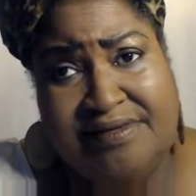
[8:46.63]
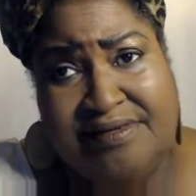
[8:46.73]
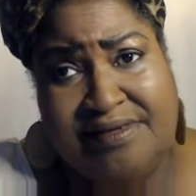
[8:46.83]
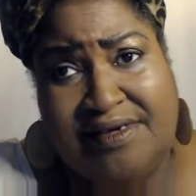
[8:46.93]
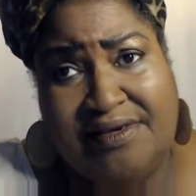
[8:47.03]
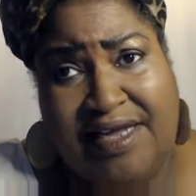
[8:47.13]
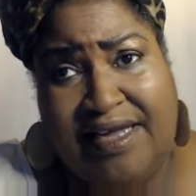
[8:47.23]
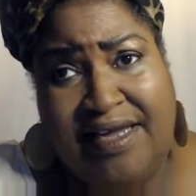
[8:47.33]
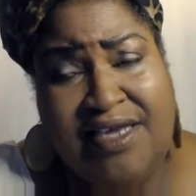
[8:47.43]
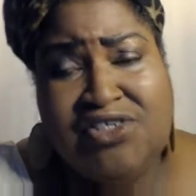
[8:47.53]
Okay,
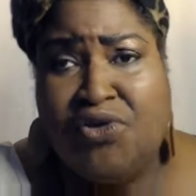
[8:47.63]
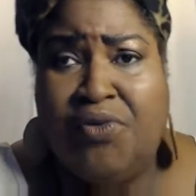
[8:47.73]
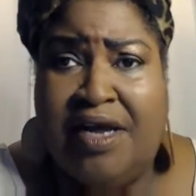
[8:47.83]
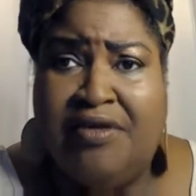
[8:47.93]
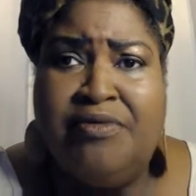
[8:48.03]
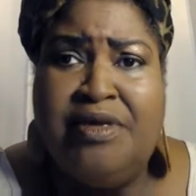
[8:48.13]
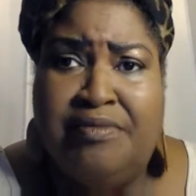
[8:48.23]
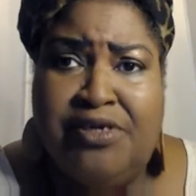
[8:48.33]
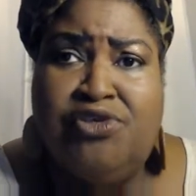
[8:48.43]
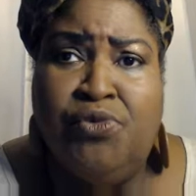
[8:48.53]
so why don't we be
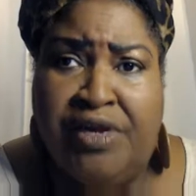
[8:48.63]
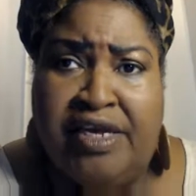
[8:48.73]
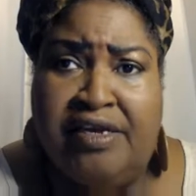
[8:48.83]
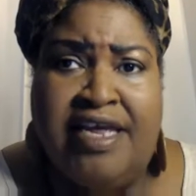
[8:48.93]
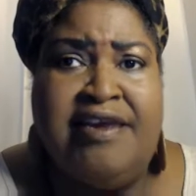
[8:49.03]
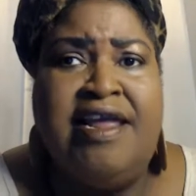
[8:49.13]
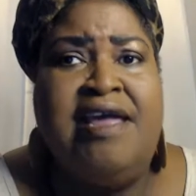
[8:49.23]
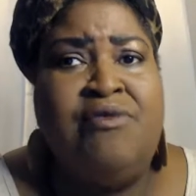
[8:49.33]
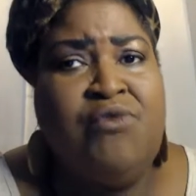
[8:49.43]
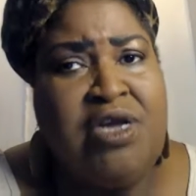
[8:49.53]
real, and
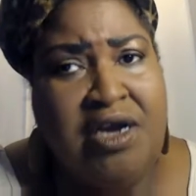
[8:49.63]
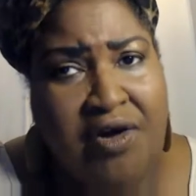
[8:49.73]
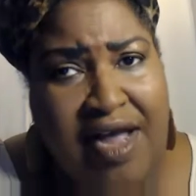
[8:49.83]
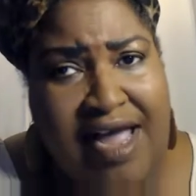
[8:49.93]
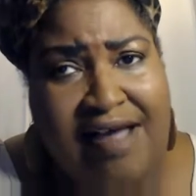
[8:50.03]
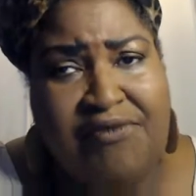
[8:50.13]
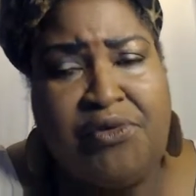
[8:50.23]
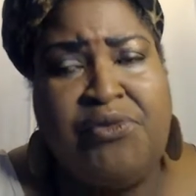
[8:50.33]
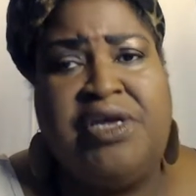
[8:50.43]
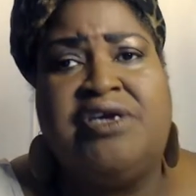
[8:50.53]
we're gonna have a
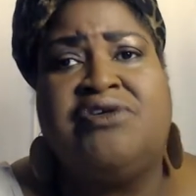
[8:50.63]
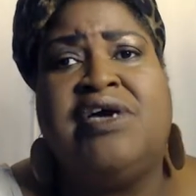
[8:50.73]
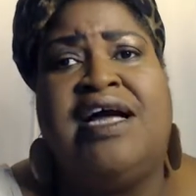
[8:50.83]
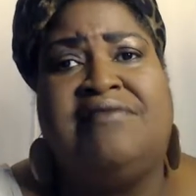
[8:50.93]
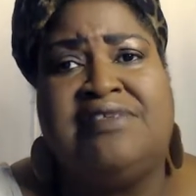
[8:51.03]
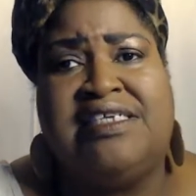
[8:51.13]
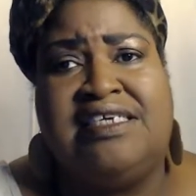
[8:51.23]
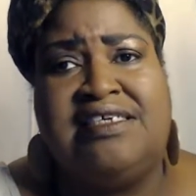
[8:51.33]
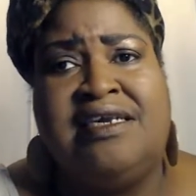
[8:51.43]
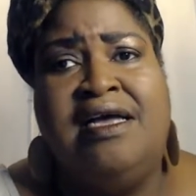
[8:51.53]
real conversation
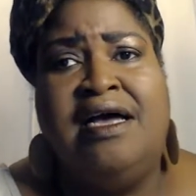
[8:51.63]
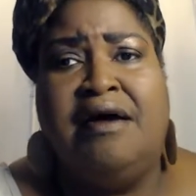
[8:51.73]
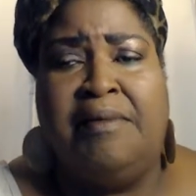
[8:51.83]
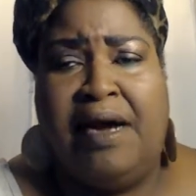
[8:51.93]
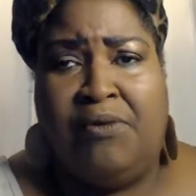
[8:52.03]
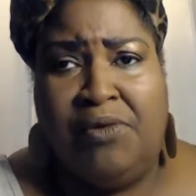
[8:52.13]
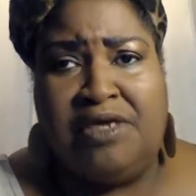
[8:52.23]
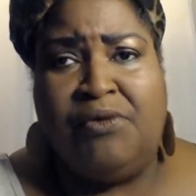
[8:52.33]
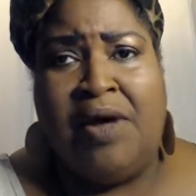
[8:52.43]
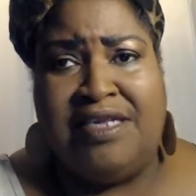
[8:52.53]
about what
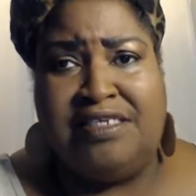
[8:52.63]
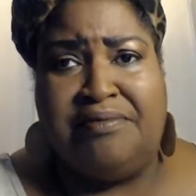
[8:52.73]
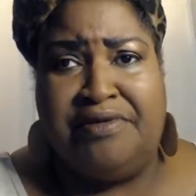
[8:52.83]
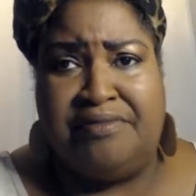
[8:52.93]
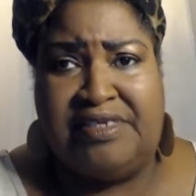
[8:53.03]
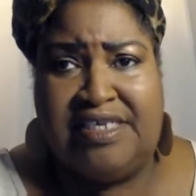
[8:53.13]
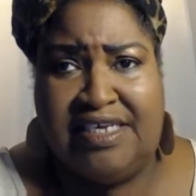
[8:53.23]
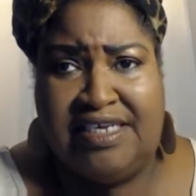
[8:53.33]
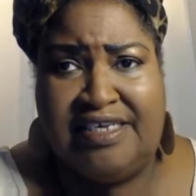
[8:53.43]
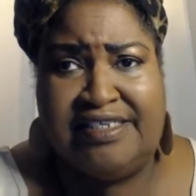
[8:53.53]
white supremacy
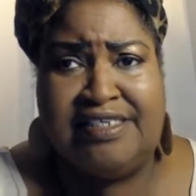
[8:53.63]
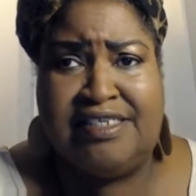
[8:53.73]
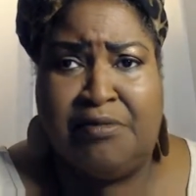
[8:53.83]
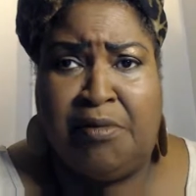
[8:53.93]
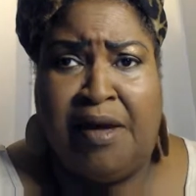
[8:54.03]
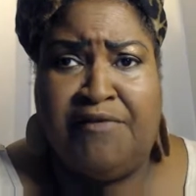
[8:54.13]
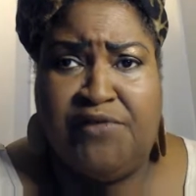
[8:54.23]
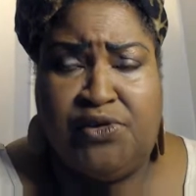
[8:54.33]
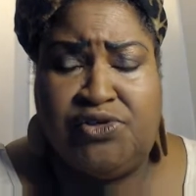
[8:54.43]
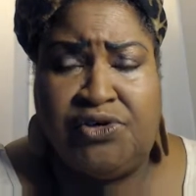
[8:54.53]
is in some of my
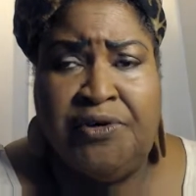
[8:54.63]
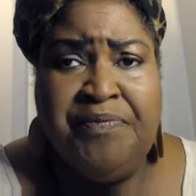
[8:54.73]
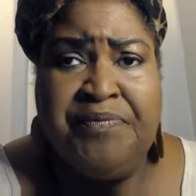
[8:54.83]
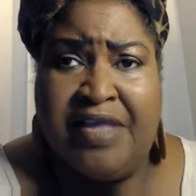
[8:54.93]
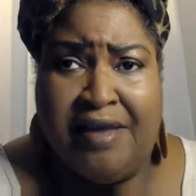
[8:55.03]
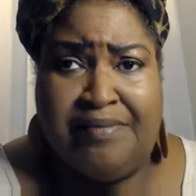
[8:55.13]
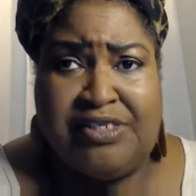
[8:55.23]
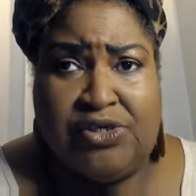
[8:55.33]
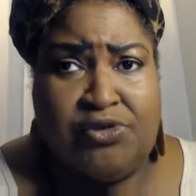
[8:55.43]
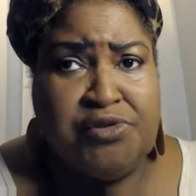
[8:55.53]
future
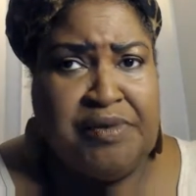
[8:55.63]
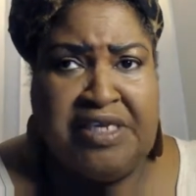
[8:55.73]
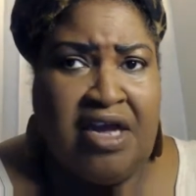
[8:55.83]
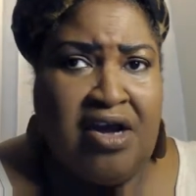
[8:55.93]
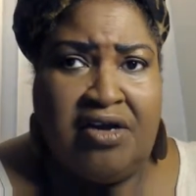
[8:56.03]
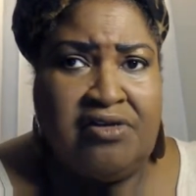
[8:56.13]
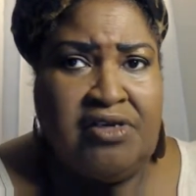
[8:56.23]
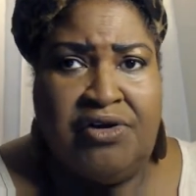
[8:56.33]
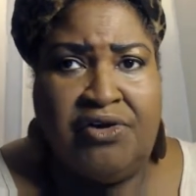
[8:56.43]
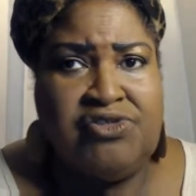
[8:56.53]
episodes. But y'all,
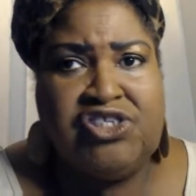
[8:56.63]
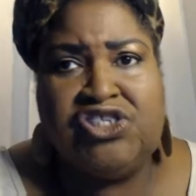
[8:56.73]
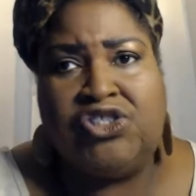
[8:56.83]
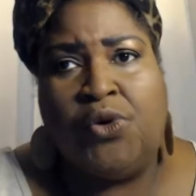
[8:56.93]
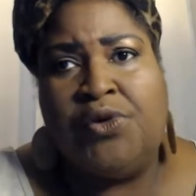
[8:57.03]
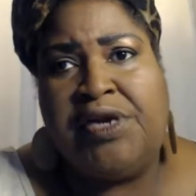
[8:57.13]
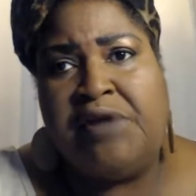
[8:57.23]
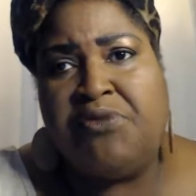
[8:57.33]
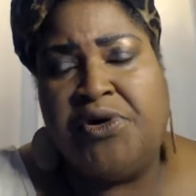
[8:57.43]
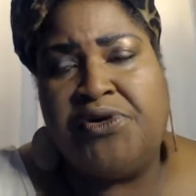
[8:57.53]
just throwing that
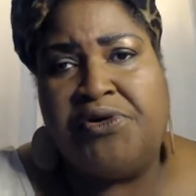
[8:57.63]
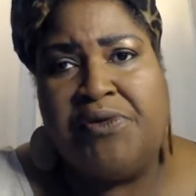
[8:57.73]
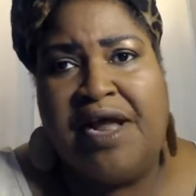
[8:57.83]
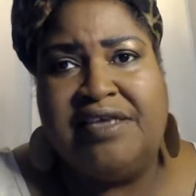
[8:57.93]
word around.